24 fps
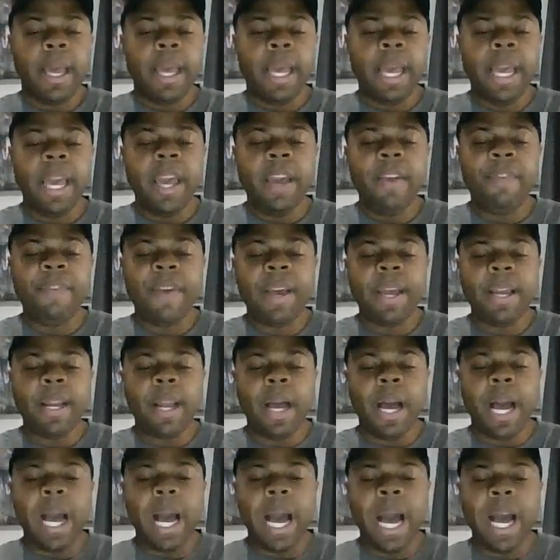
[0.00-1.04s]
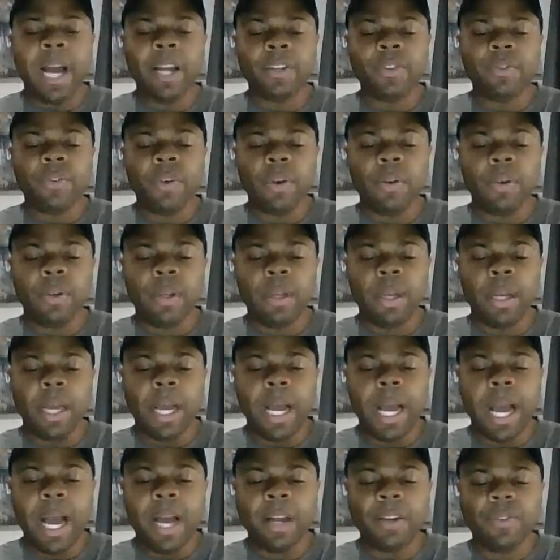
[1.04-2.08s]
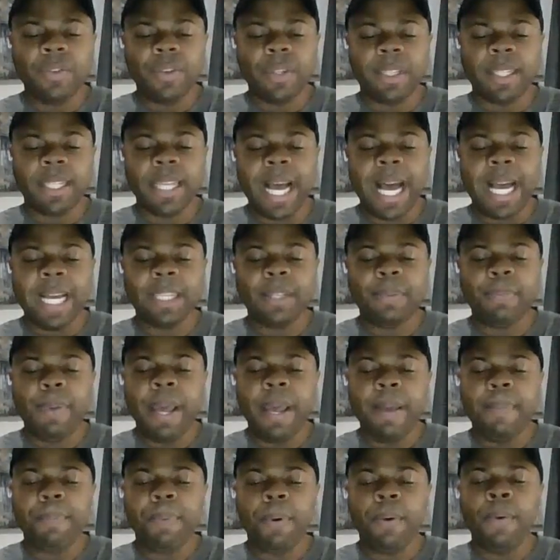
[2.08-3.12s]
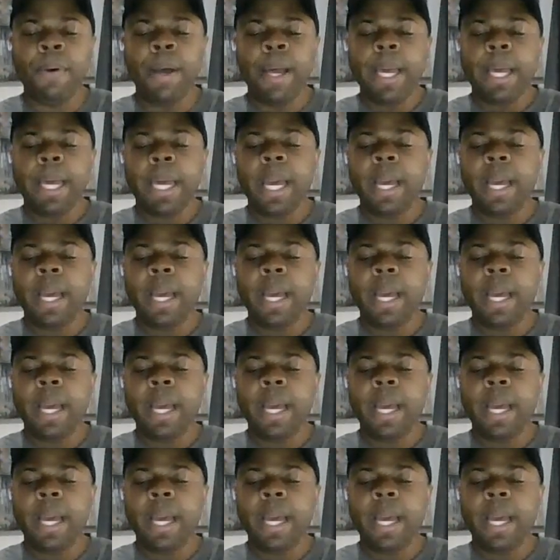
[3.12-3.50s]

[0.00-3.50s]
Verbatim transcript: Even ostracized people